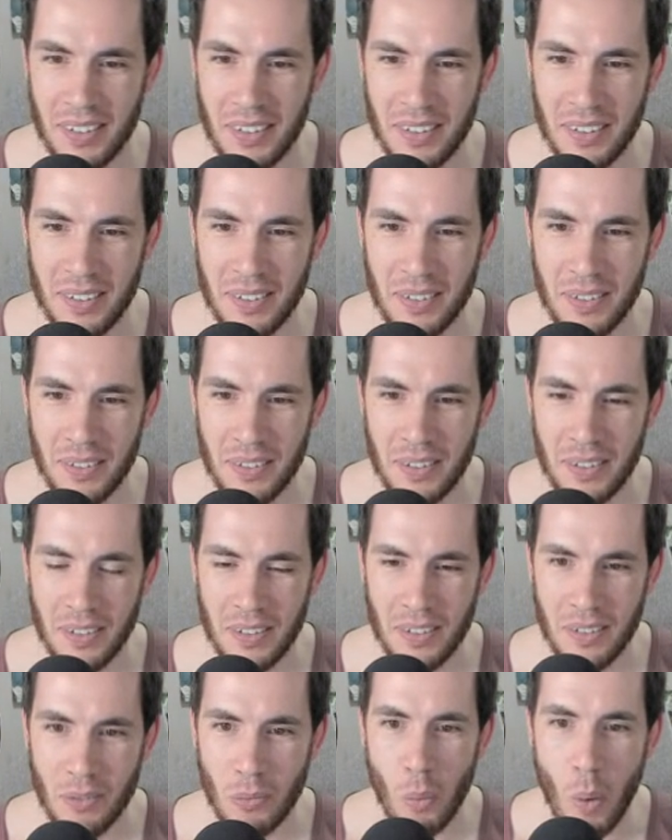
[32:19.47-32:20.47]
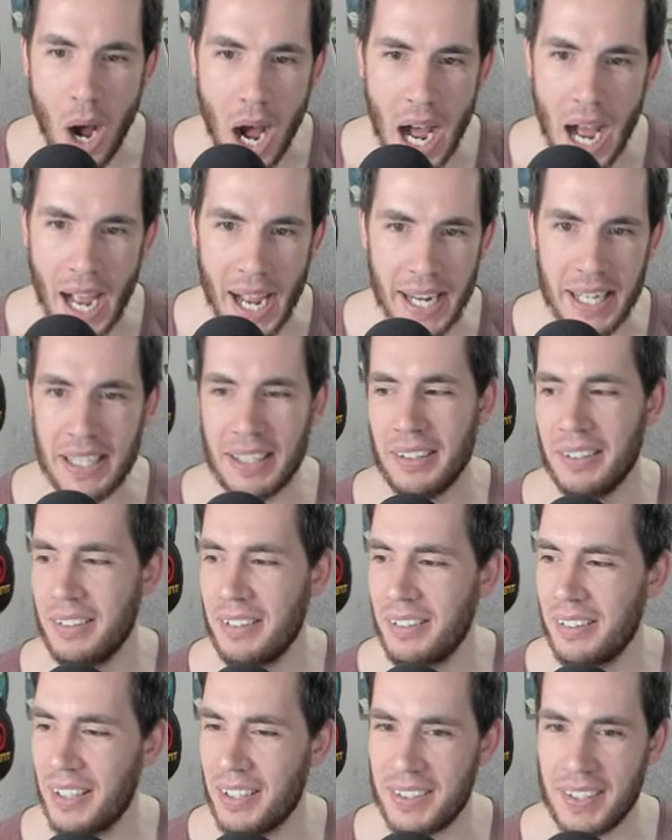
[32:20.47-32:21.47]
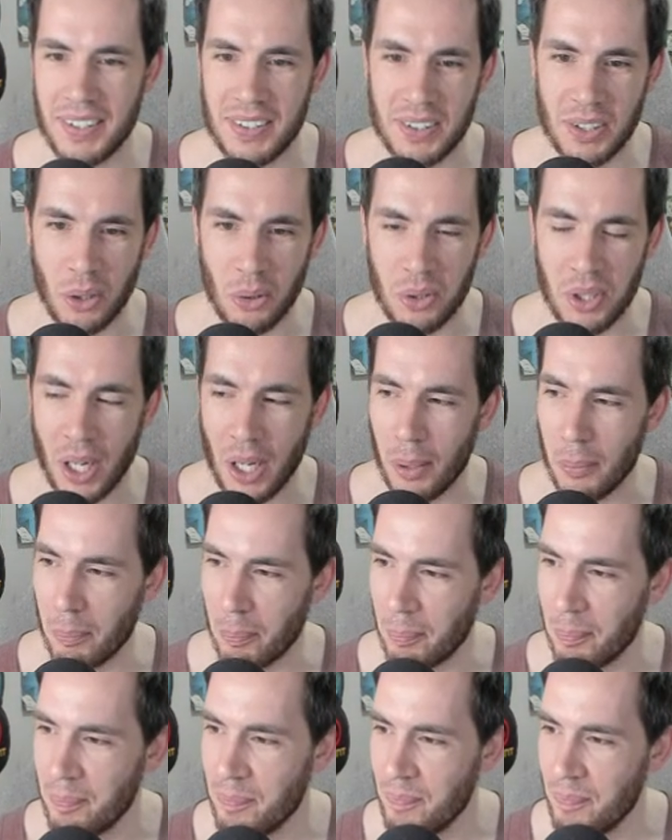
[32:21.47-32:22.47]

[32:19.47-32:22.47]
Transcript: 85 Why? This is so dumb. $90.